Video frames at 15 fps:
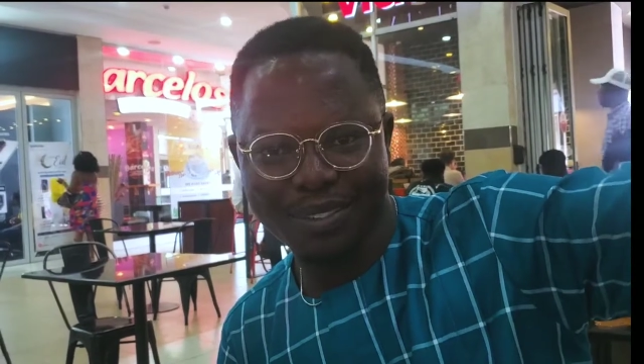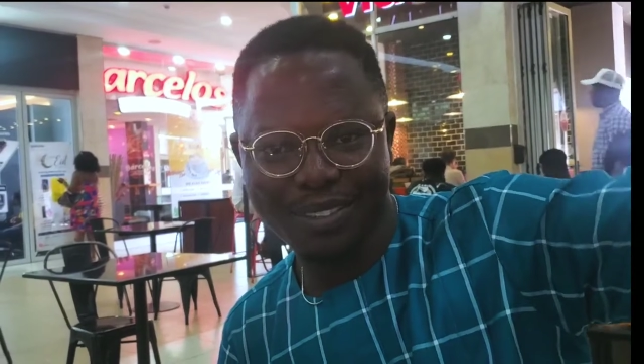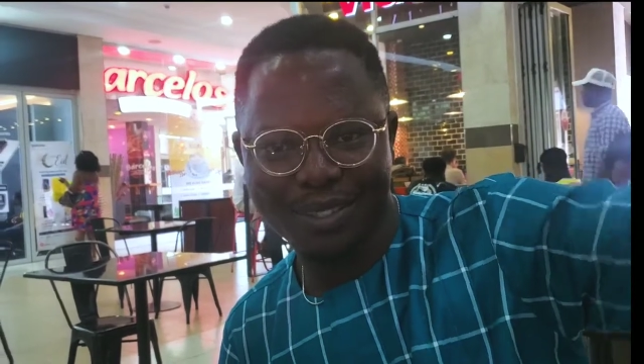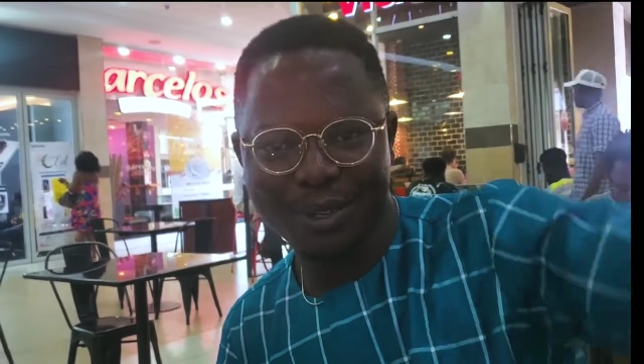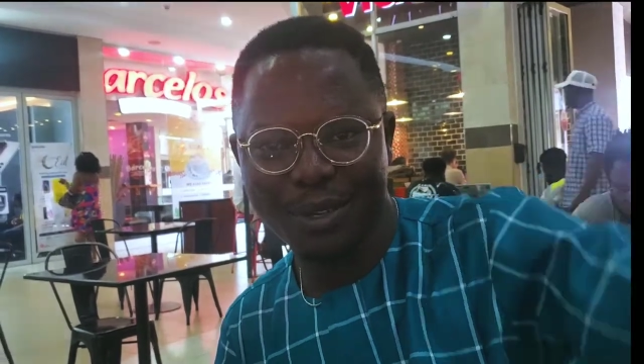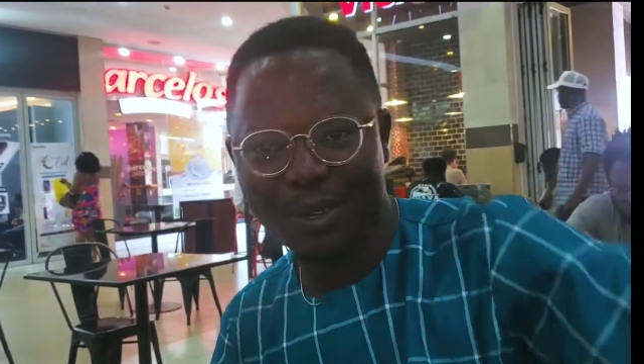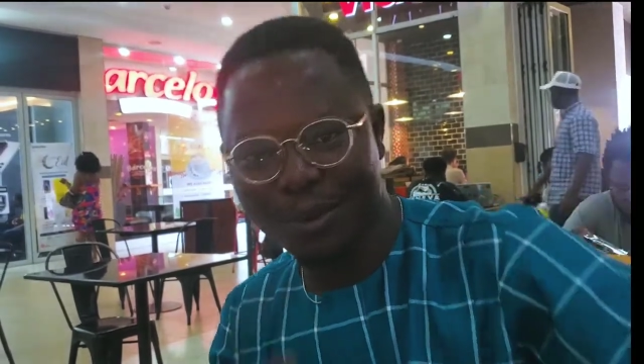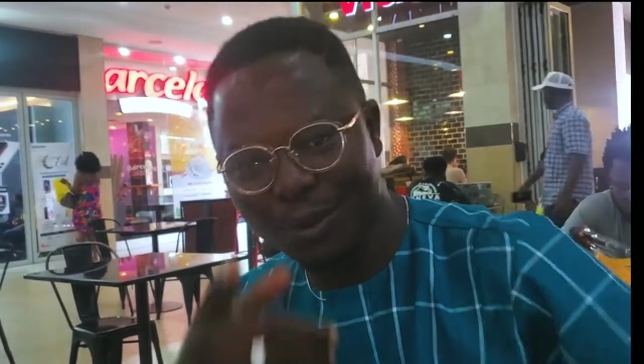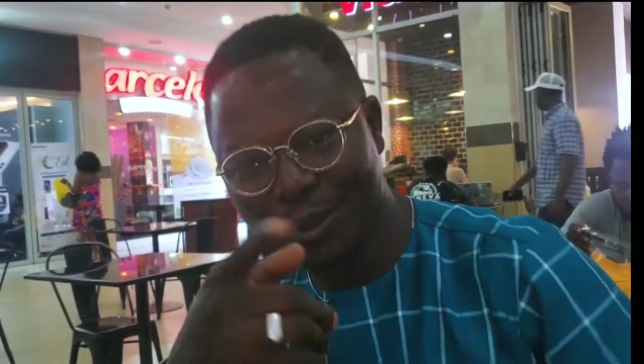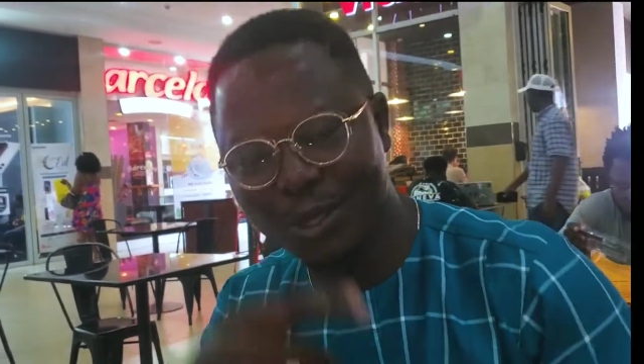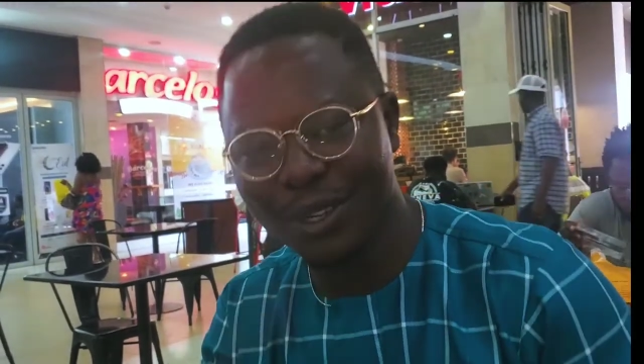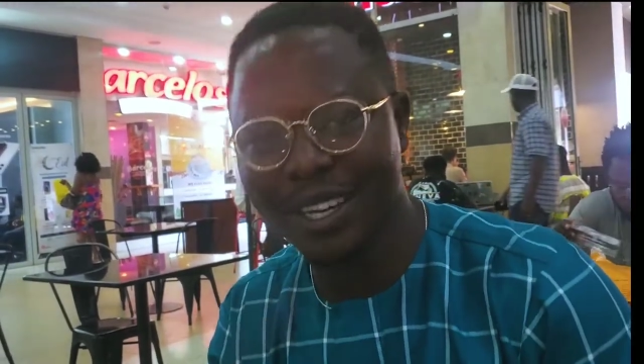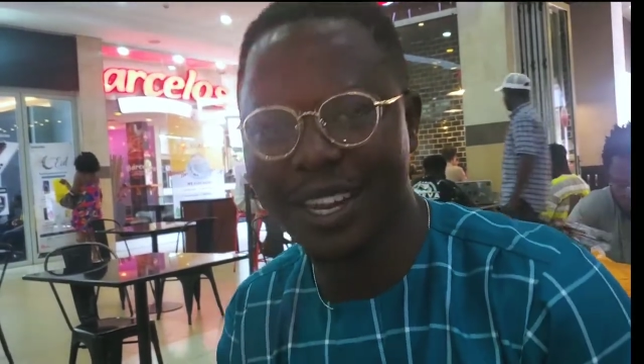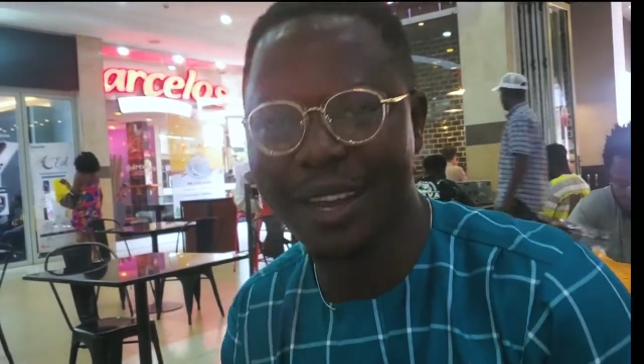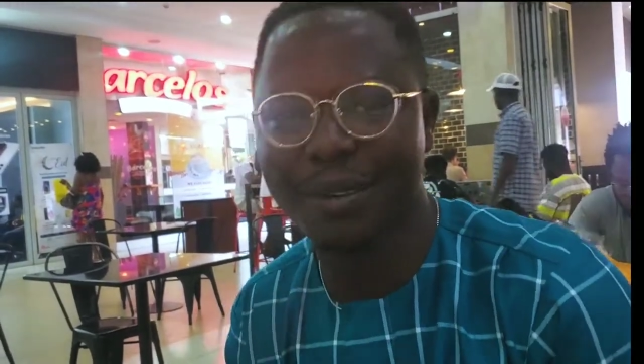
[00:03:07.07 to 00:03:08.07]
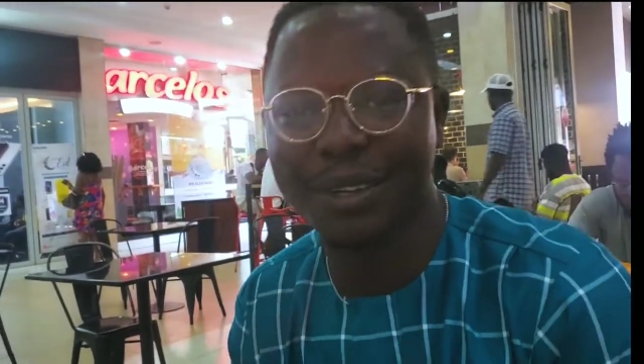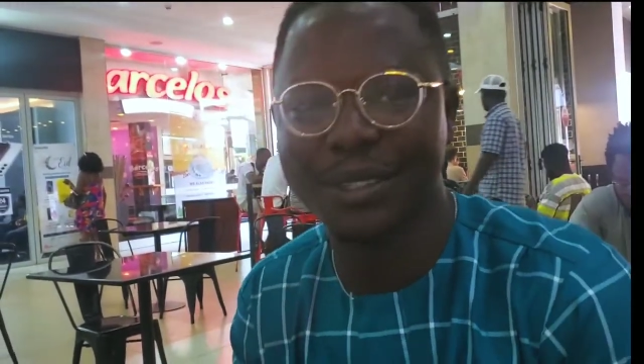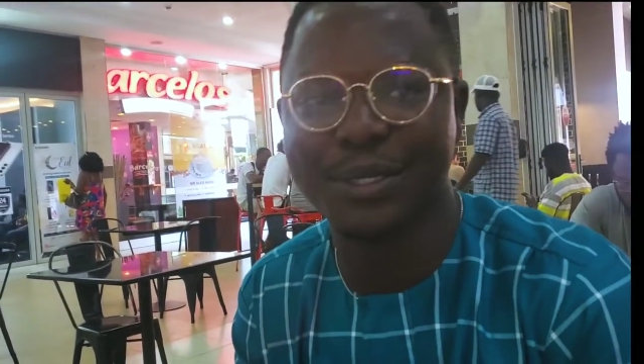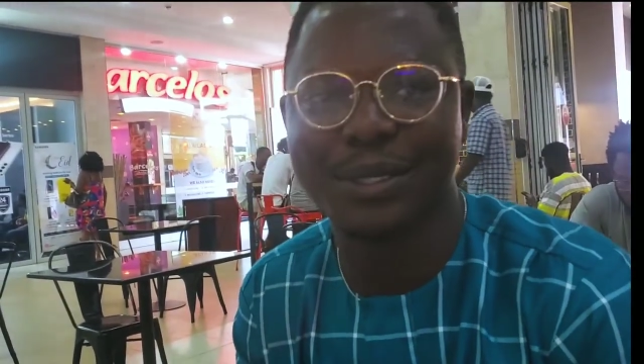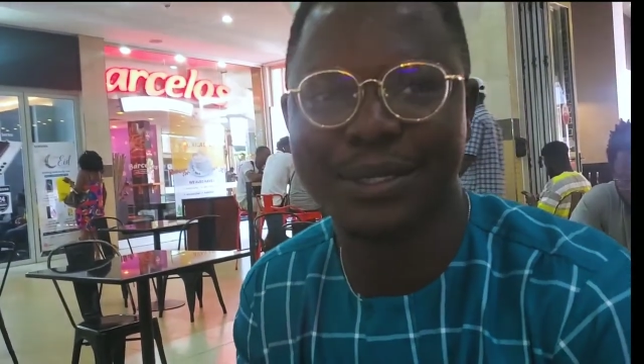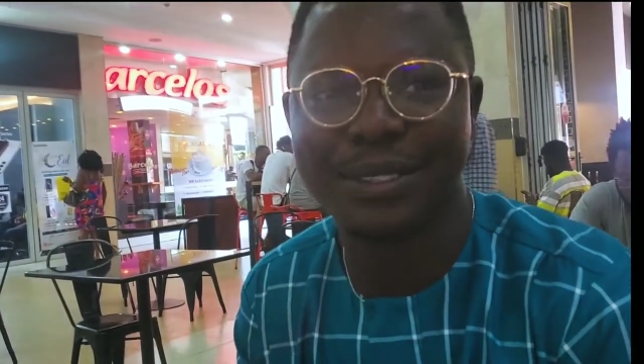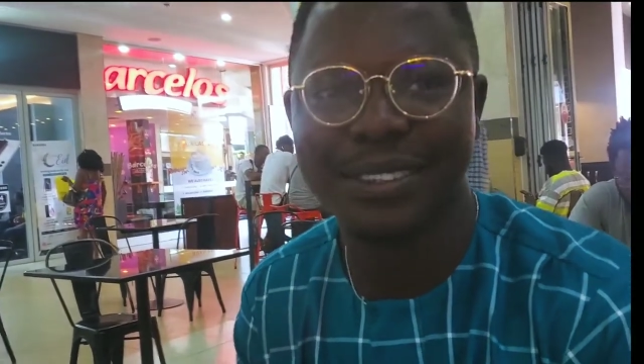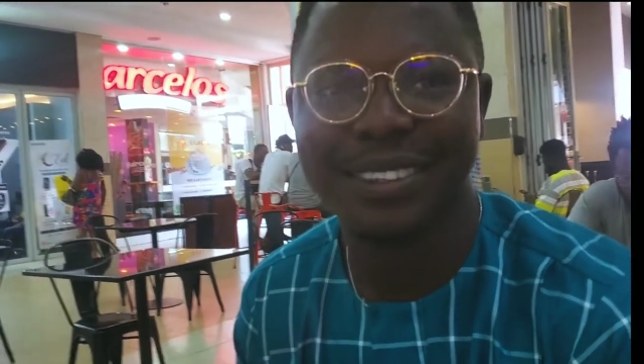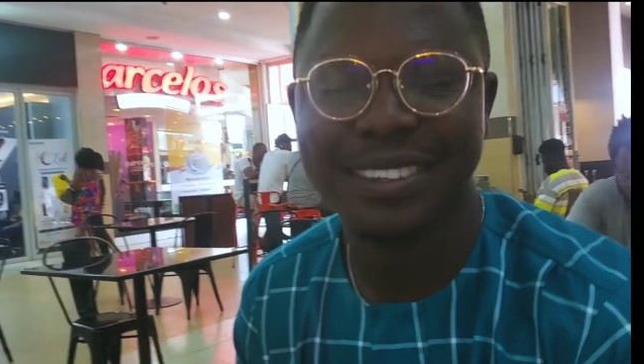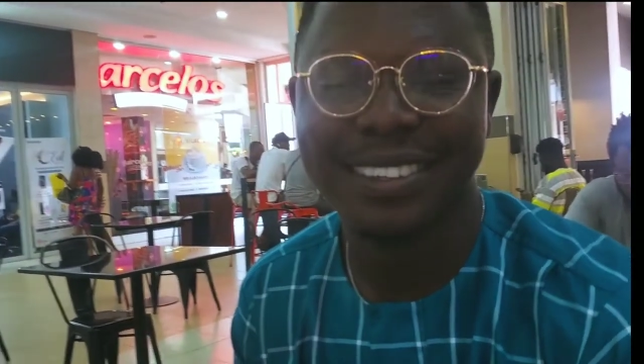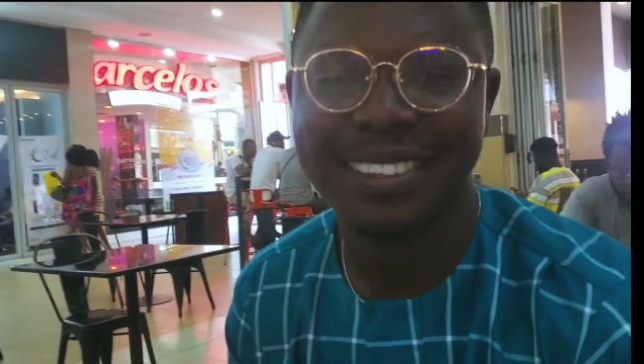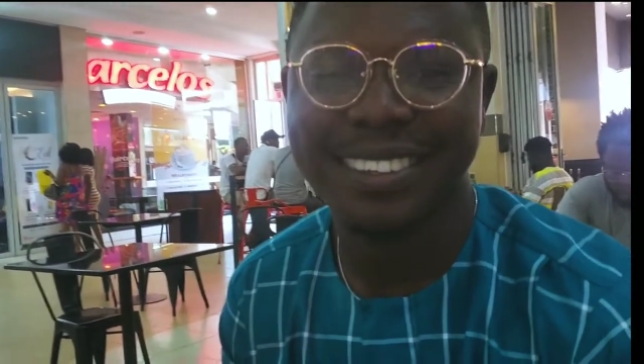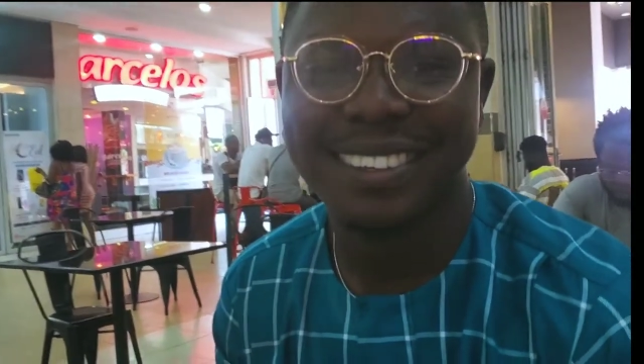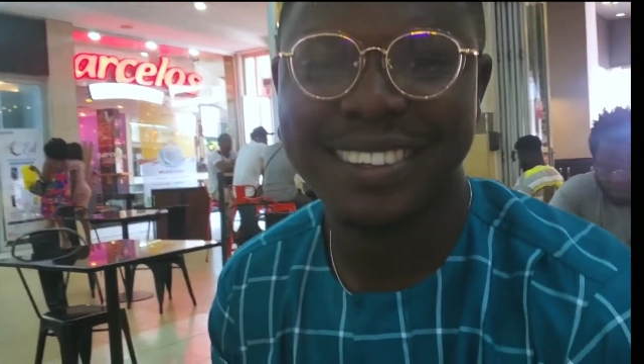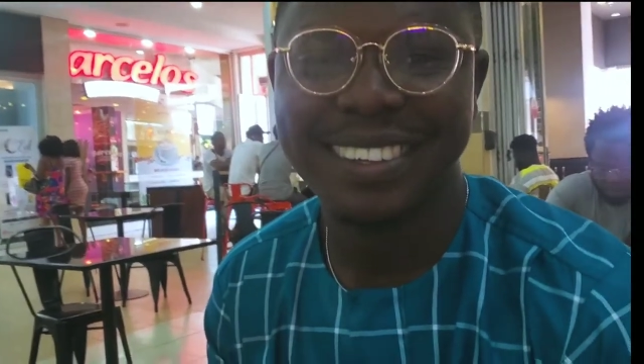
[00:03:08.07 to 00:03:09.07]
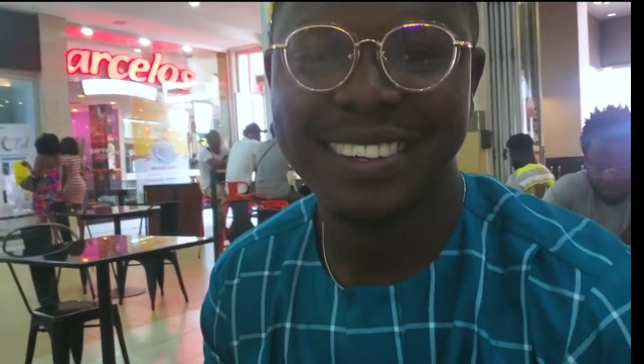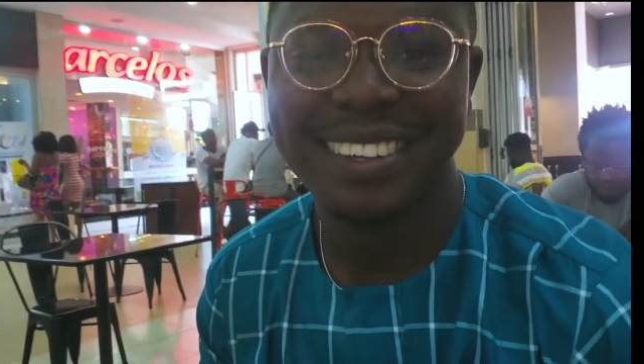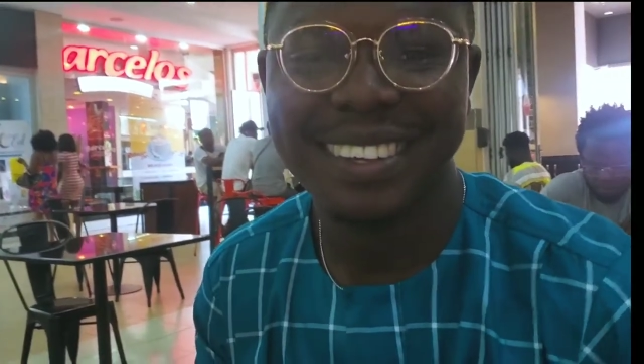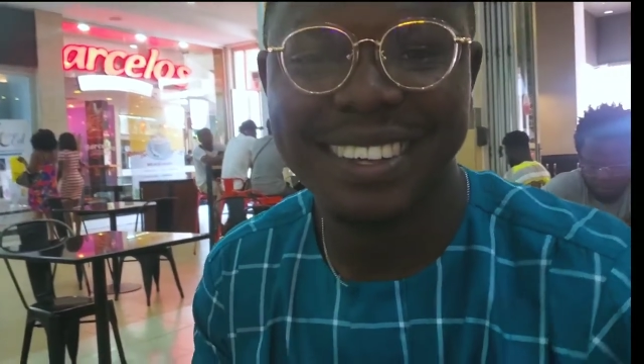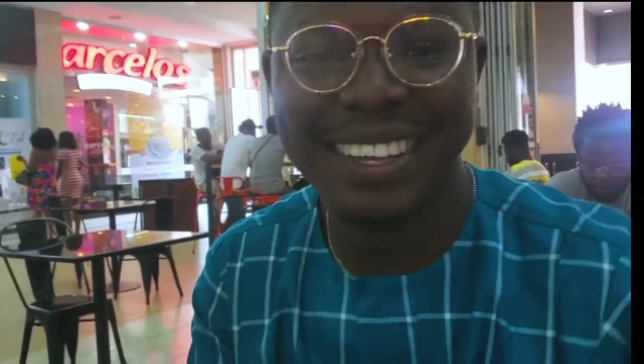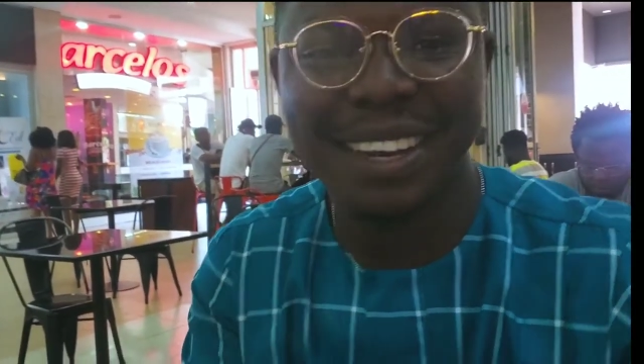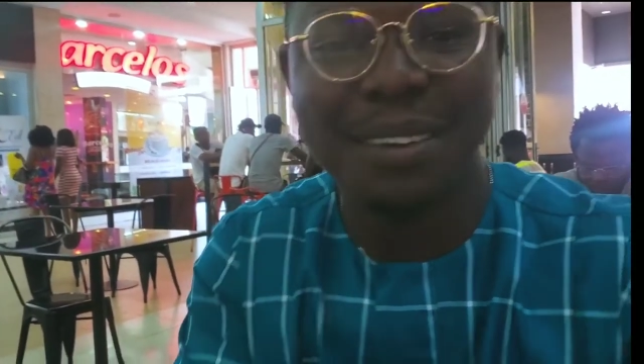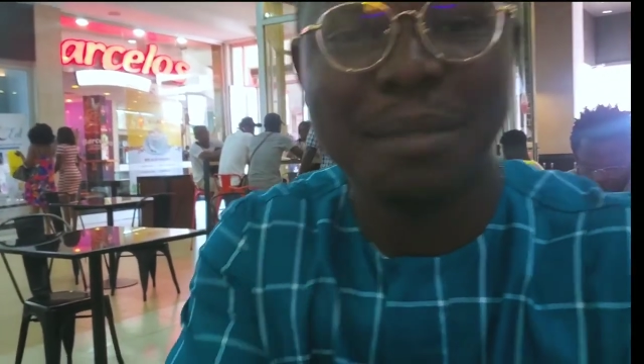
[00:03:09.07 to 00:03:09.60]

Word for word: Yeah. So we'll show you that one too.